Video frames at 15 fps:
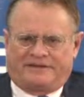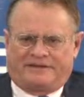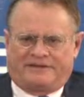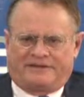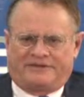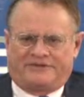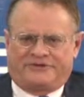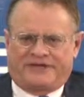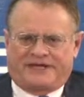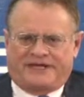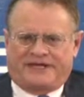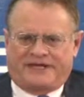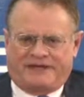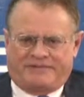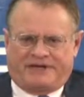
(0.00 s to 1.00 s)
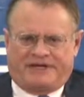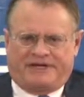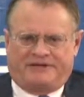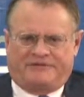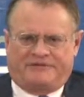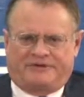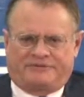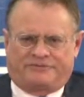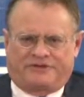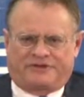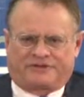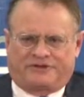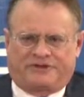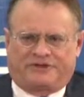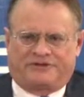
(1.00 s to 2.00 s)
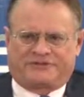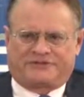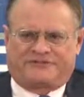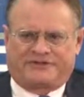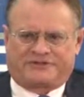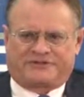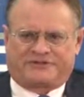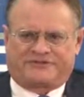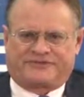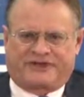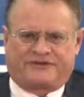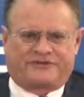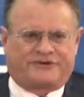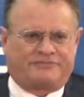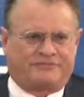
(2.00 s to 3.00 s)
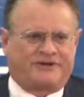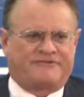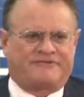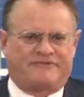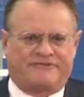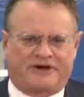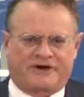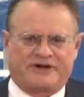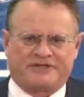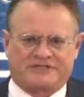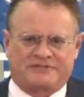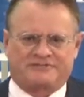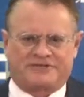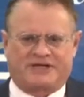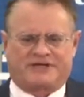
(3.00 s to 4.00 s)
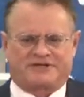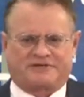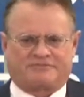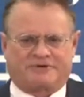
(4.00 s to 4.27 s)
the unanimity with which all those officials felt there had been very substantial